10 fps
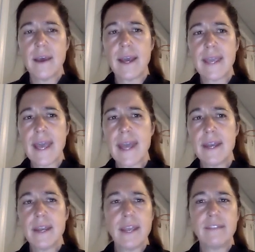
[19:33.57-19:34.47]

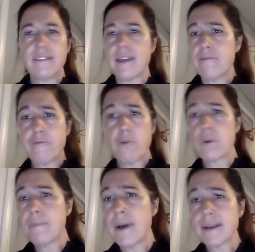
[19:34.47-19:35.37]
again, it's 4
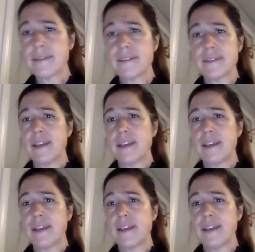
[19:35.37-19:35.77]
pucks.